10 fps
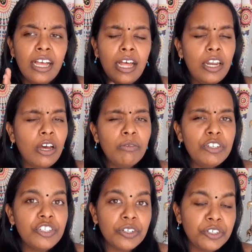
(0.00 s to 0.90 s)
Along with
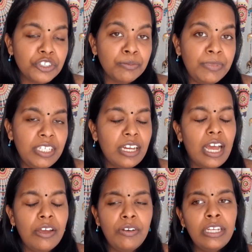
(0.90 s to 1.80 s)
social media,
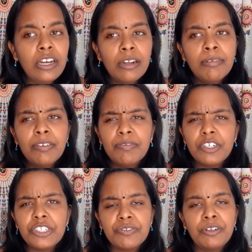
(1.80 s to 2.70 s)
I only got my
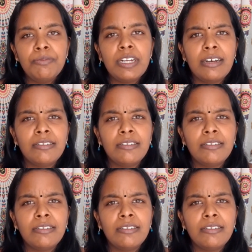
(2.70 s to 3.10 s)
first phone when I